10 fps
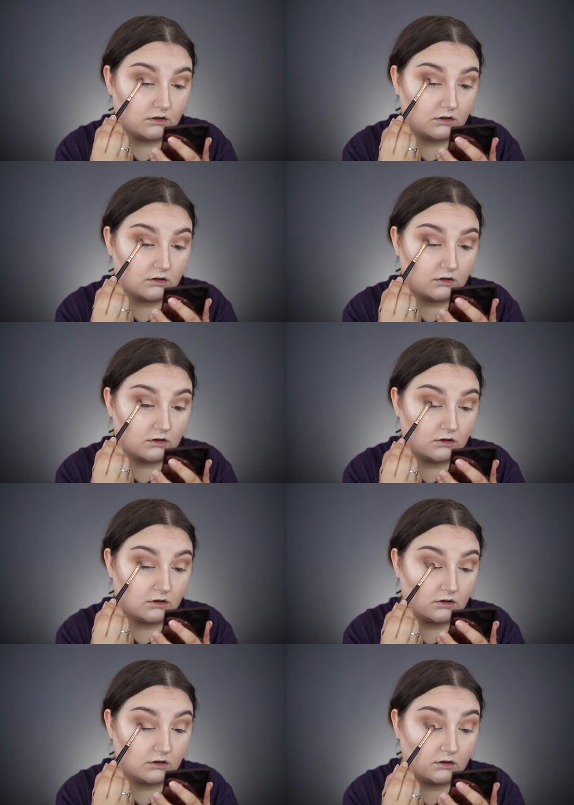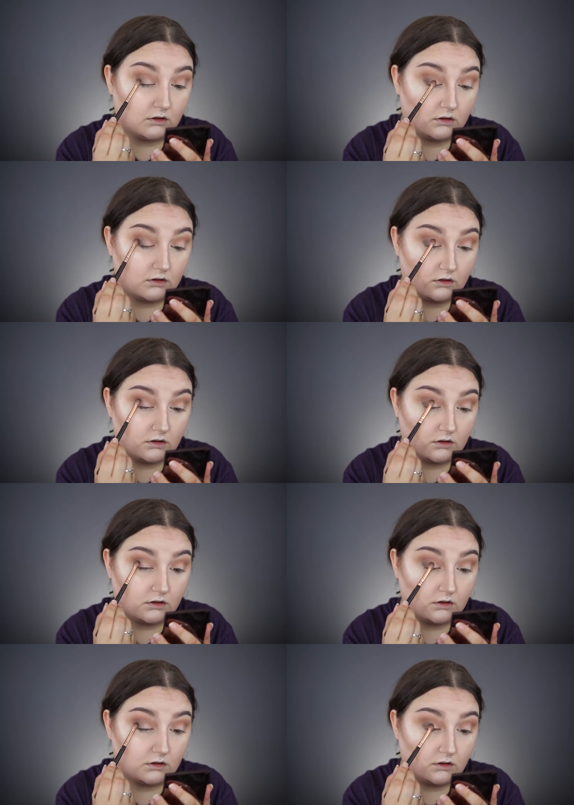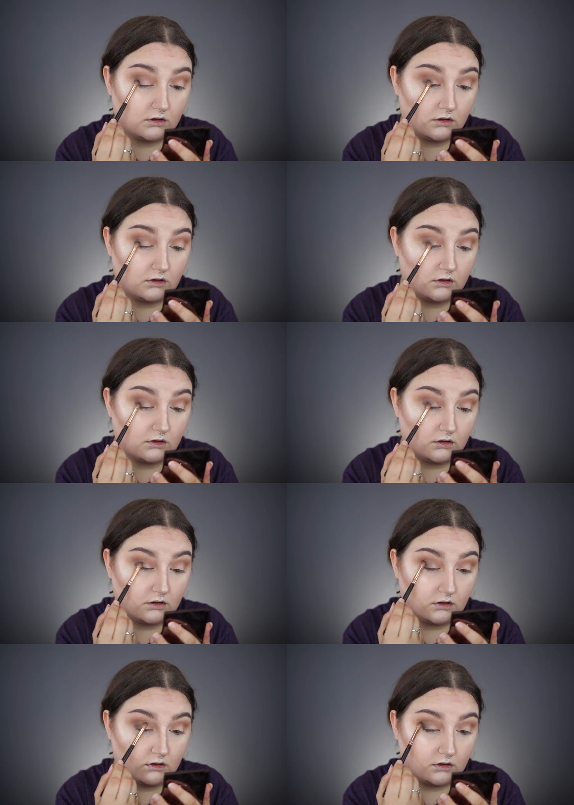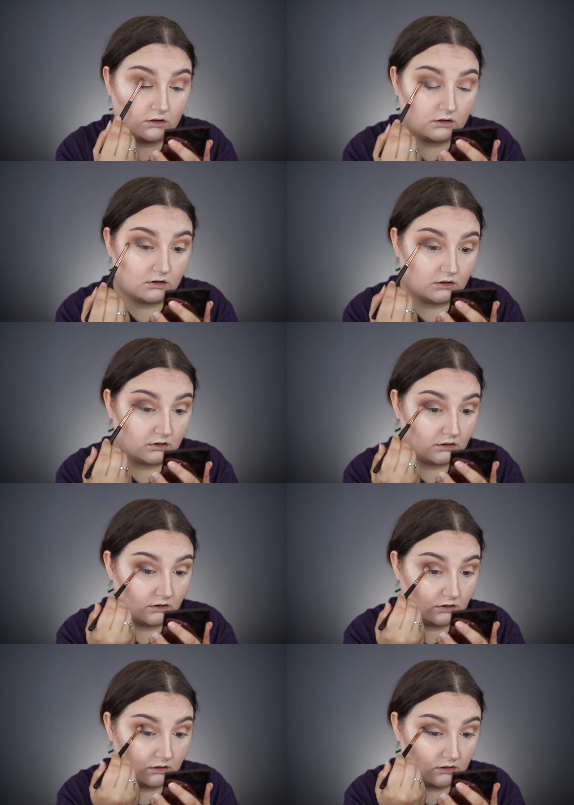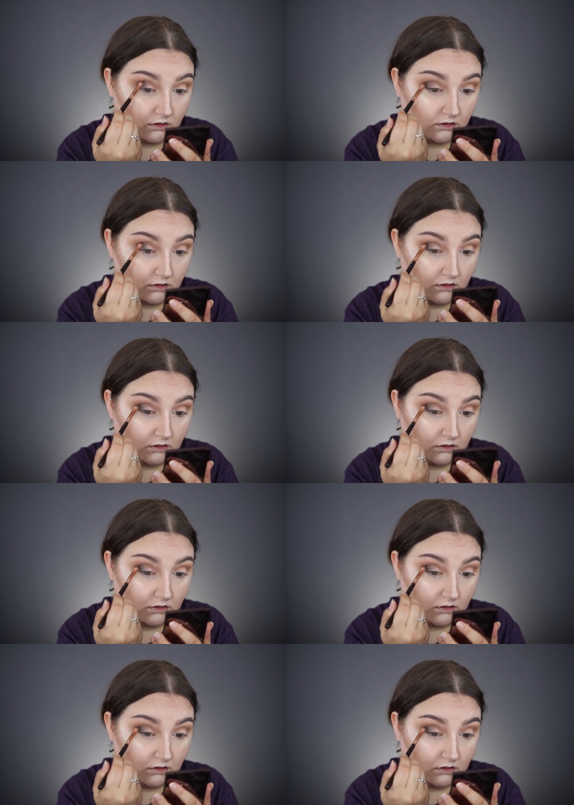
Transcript: Nobody speaks.